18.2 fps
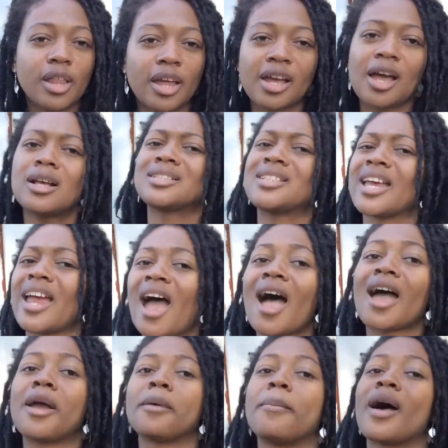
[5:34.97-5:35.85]
Like, I'll say
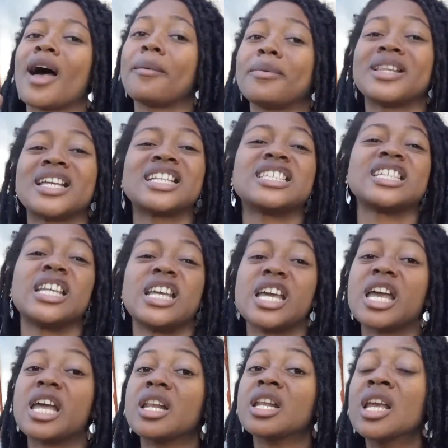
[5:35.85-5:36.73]
hi and bye, but that's
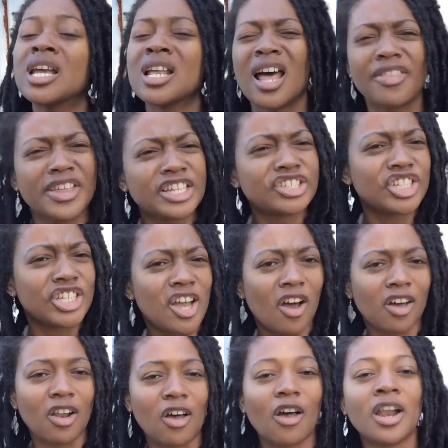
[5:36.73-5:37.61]
it. I think she
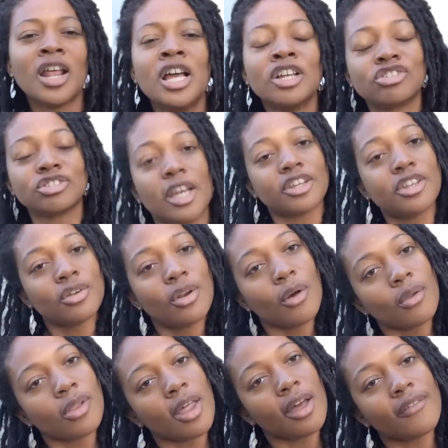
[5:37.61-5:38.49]
caught on. She's like, you
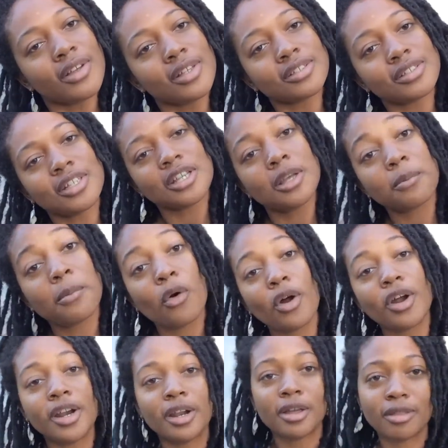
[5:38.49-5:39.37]
don't love us
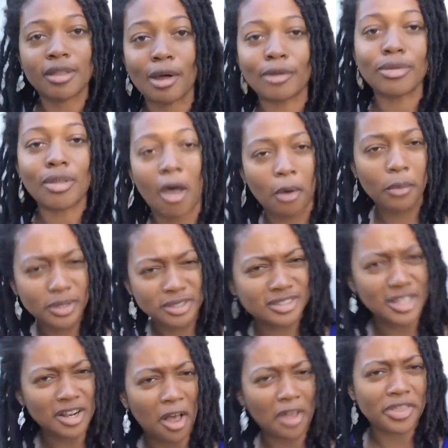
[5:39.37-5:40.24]
anymore, because I always
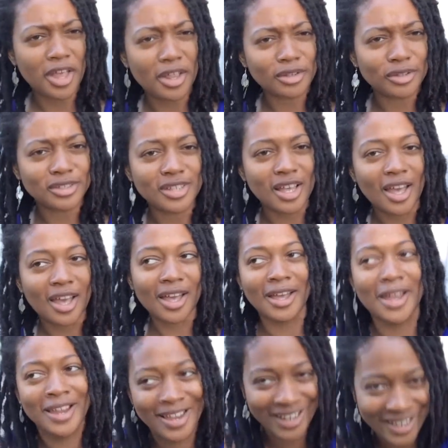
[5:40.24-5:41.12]
sit on the other side.
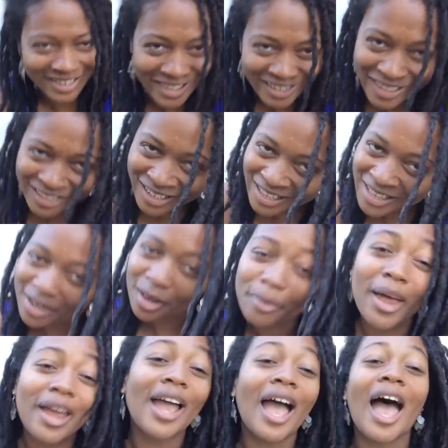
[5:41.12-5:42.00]
And
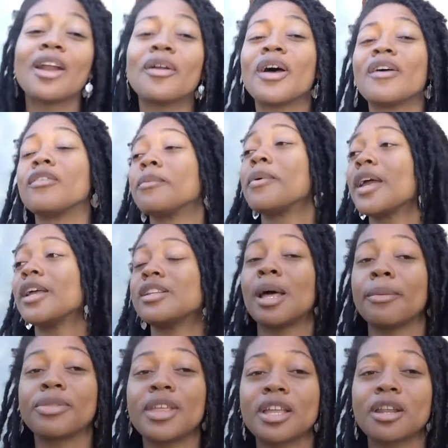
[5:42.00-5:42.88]
I'm like, I don't have the
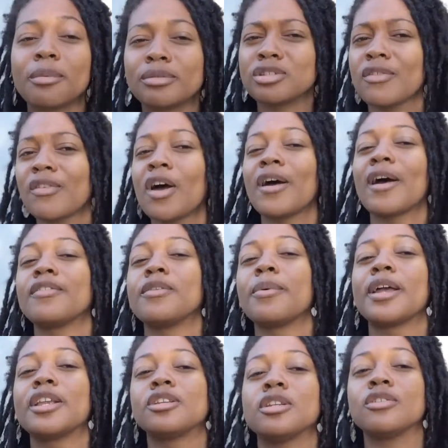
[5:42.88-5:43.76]
patience. I'm thinking to myself, I don't have the
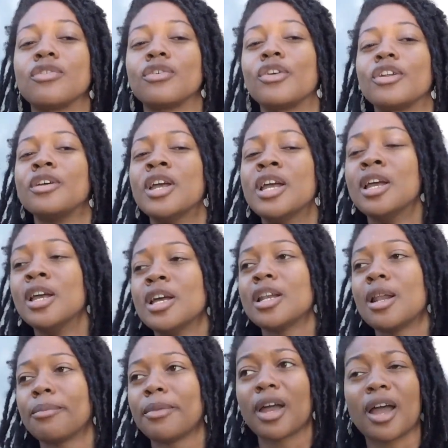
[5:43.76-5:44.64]
patience for you.
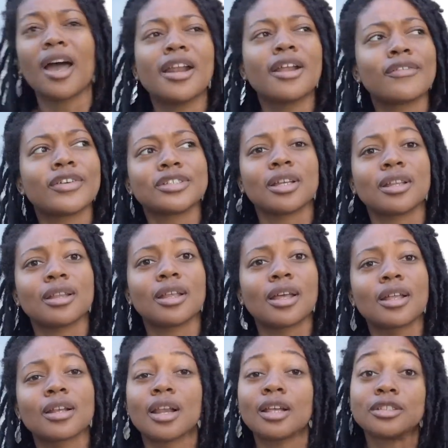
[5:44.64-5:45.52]
And I'm like, I never said
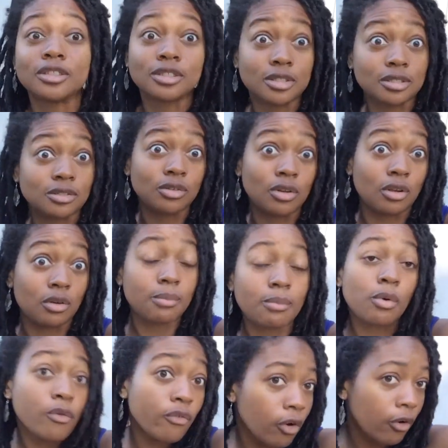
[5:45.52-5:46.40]
that. And I just, you know,
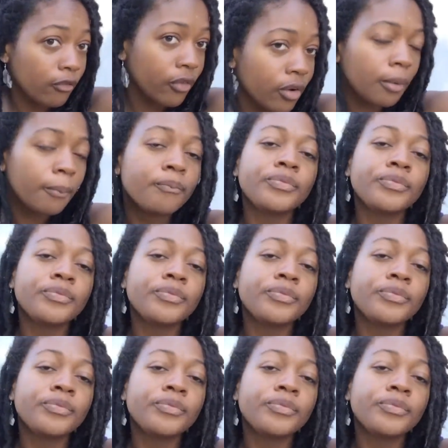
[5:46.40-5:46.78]
move over.